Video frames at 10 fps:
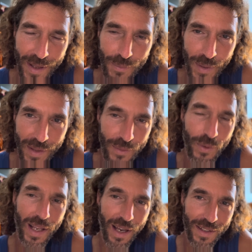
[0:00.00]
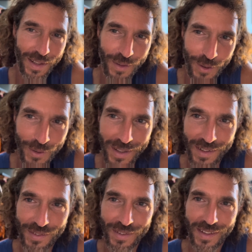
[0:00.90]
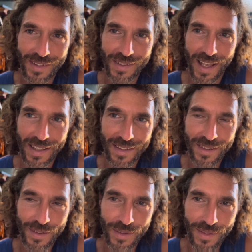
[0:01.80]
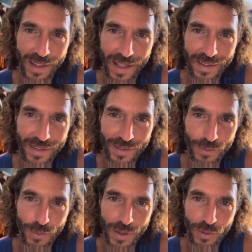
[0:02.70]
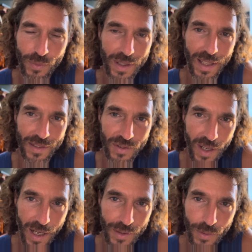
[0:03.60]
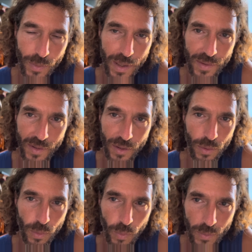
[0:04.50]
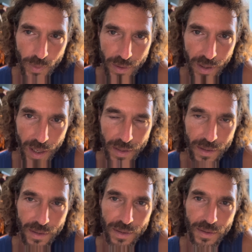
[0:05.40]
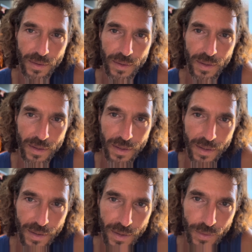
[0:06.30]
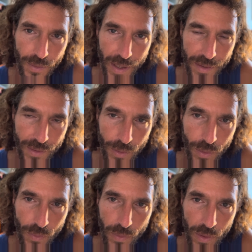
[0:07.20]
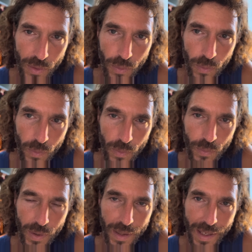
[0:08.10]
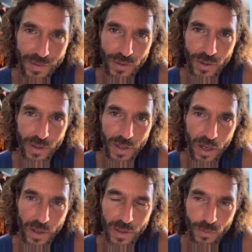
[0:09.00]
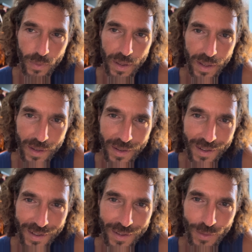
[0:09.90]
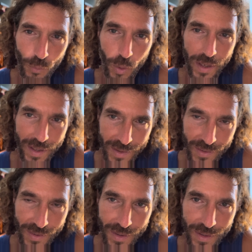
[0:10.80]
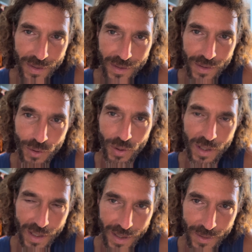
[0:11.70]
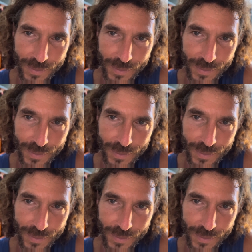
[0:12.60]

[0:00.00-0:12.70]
And the reality, though, is that when you realize God, you realize that you are one with God. Right? You realize your inherent oneness, unity,